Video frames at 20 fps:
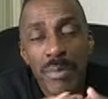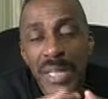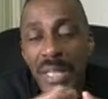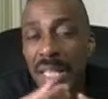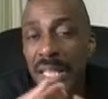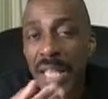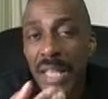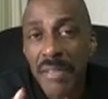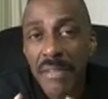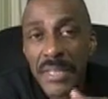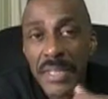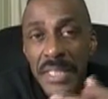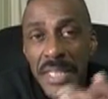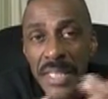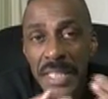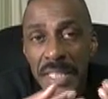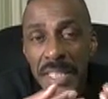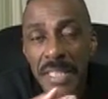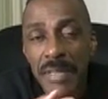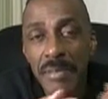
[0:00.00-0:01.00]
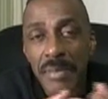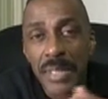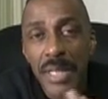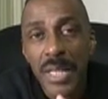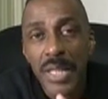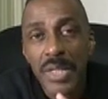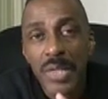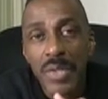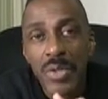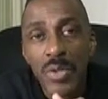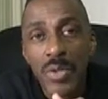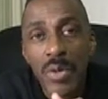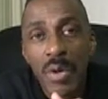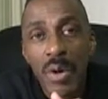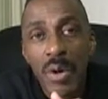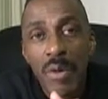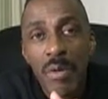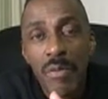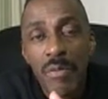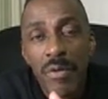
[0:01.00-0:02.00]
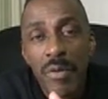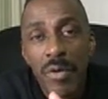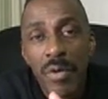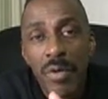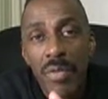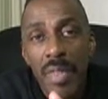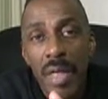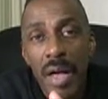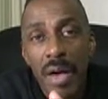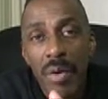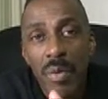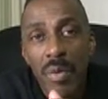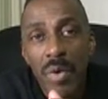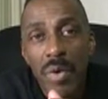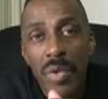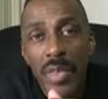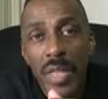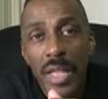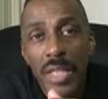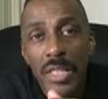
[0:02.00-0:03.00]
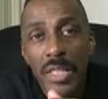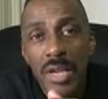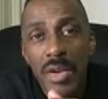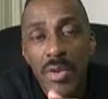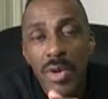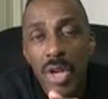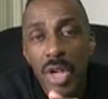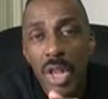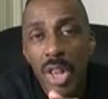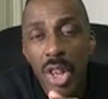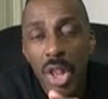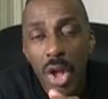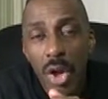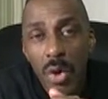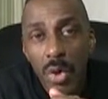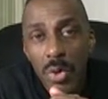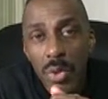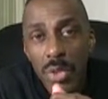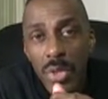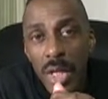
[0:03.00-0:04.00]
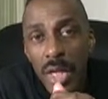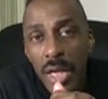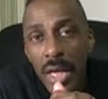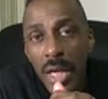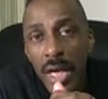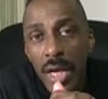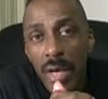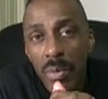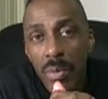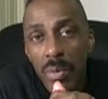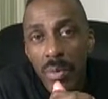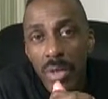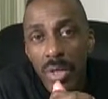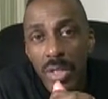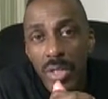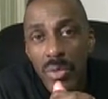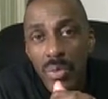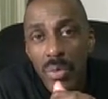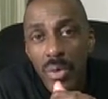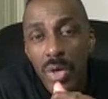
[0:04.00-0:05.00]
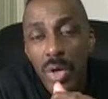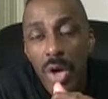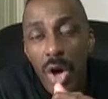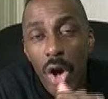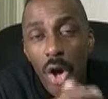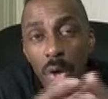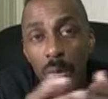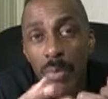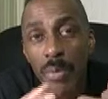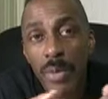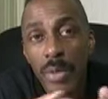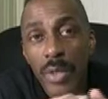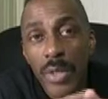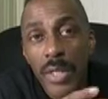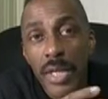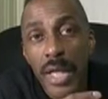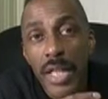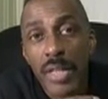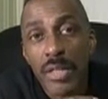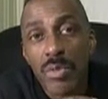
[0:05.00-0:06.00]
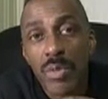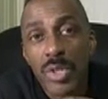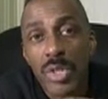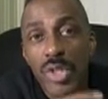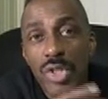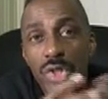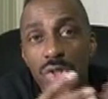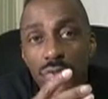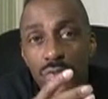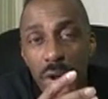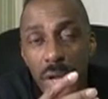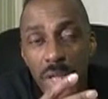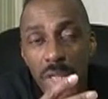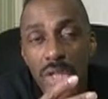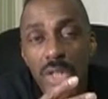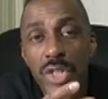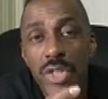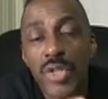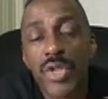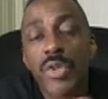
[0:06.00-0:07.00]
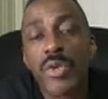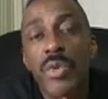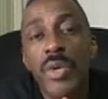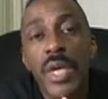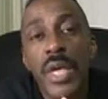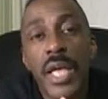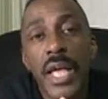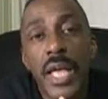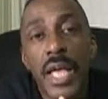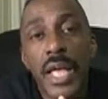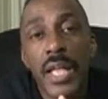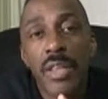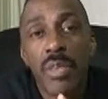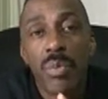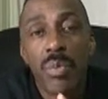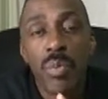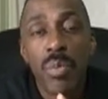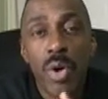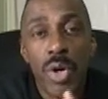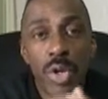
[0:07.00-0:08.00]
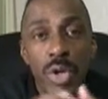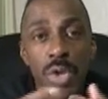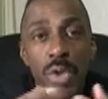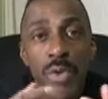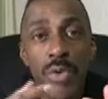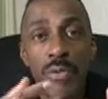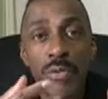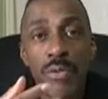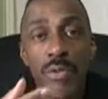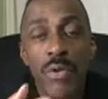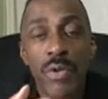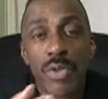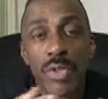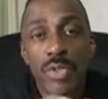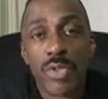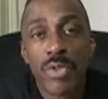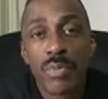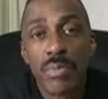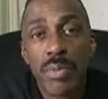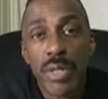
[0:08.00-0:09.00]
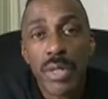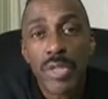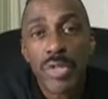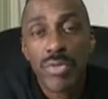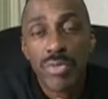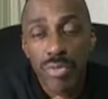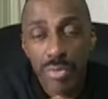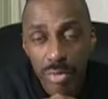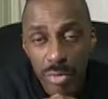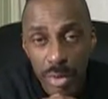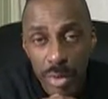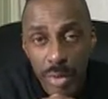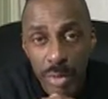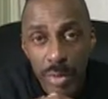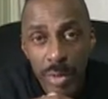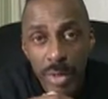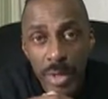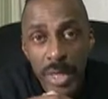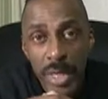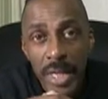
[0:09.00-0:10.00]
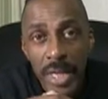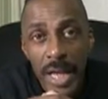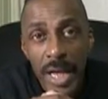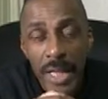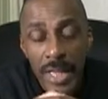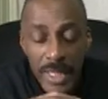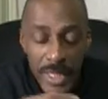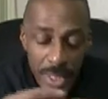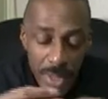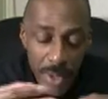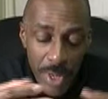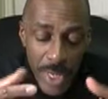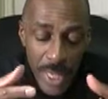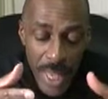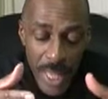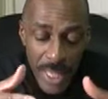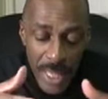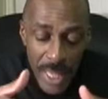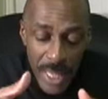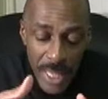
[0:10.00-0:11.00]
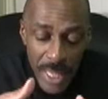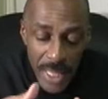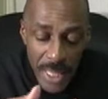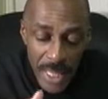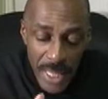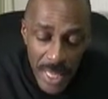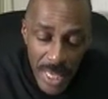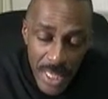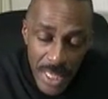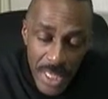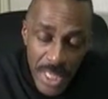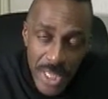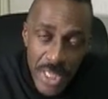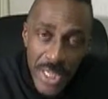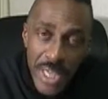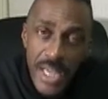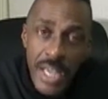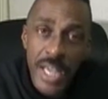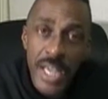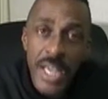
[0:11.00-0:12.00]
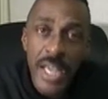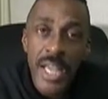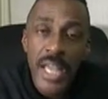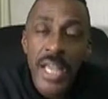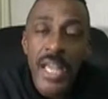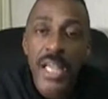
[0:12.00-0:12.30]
belief systems that you thought that were necessarily closed, which were open and which stretched you in what you thought to be true. And so again, in this year,